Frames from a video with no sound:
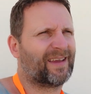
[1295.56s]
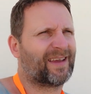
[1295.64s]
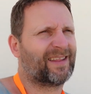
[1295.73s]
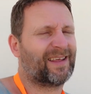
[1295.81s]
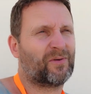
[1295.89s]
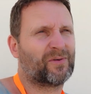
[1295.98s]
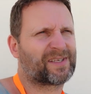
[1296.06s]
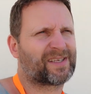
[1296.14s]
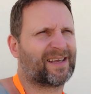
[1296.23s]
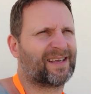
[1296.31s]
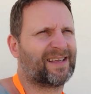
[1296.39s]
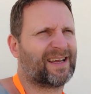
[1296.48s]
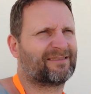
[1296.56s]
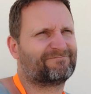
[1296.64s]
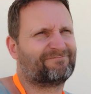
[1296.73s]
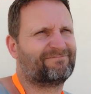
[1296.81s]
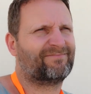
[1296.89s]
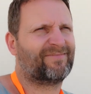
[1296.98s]
and that was yeah,
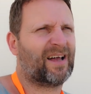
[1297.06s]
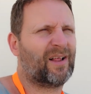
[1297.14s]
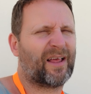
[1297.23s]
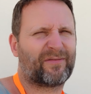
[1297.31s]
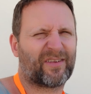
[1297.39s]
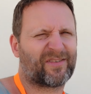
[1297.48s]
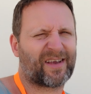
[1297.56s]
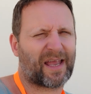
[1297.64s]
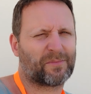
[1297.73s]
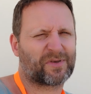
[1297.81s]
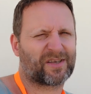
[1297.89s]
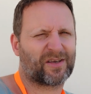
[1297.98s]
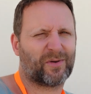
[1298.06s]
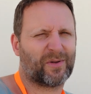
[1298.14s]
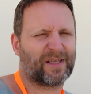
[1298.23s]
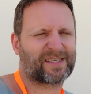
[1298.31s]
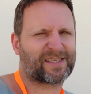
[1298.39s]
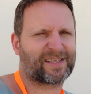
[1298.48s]
I'll have the time, so
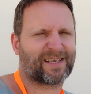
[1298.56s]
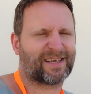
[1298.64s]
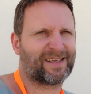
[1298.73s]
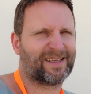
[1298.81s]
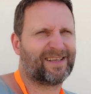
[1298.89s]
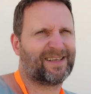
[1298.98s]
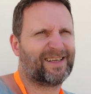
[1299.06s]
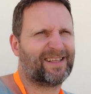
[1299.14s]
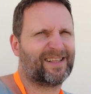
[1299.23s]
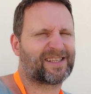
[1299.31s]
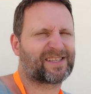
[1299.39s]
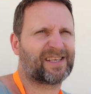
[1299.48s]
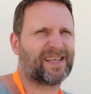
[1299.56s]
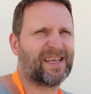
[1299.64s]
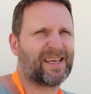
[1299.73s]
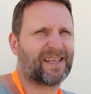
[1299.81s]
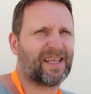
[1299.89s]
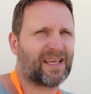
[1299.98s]
let's see.
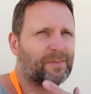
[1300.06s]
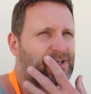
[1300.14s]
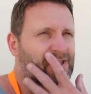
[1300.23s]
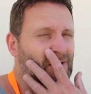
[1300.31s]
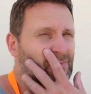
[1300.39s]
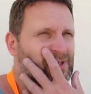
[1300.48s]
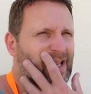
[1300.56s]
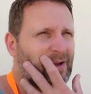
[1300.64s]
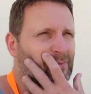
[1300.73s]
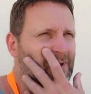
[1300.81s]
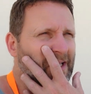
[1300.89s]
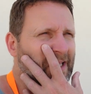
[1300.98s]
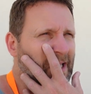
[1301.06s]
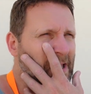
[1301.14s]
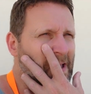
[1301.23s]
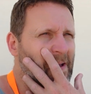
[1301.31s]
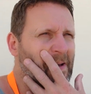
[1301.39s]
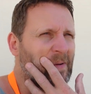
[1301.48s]
The Gibbon Sea was like really
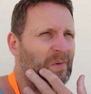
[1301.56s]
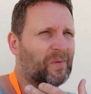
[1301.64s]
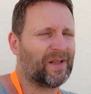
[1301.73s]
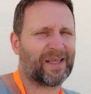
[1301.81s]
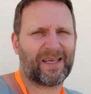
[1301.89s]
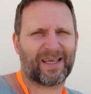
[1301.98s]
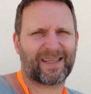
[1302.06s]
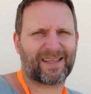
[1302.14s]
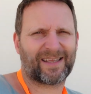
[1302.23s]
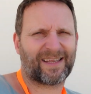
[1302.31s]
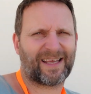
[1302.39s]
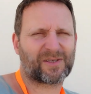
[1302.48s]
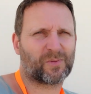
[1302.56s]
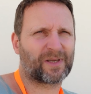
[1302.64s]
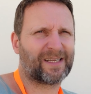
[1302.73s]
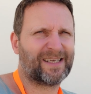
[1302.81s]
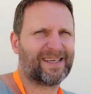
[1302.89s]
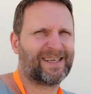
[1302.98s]
really a nice
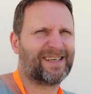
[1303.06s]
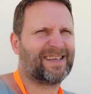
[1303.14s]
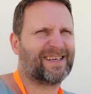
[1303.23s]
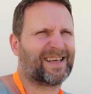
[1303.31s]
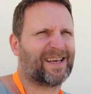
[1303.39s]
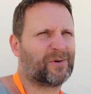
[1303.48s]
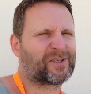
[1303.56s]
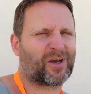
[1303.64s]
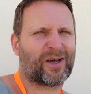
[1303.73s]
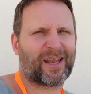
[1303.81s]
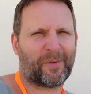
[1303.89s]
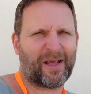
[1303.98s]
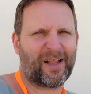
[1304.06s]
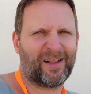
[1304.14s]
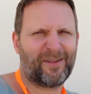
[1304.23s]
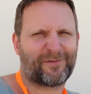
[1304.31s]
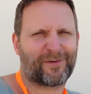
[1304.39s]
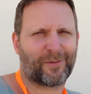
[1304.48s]
one. We saw an
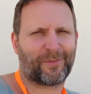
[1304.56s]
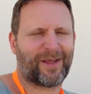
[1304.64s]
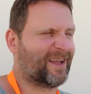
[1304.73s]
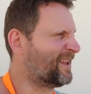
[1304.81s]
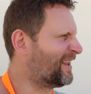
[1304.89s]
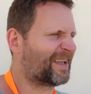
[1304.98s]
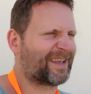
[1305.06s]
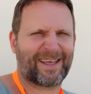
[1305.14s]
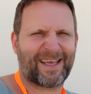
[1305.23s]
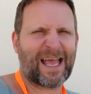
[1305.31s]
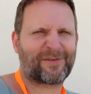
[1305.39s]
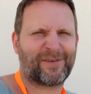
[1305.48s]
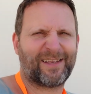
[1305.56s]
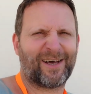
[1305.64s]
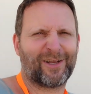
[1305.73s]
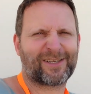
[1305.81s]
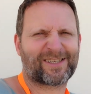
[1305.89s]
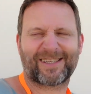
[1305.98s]
Amel from SV
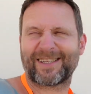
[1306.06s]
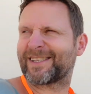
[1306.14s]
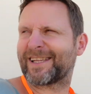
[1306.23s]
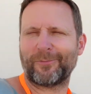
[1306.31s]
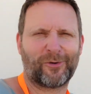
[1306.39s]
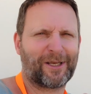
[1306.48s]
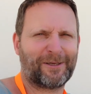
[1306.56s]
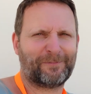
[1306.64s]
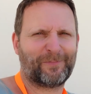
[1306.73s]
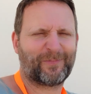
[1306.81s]
Dallas, the same one.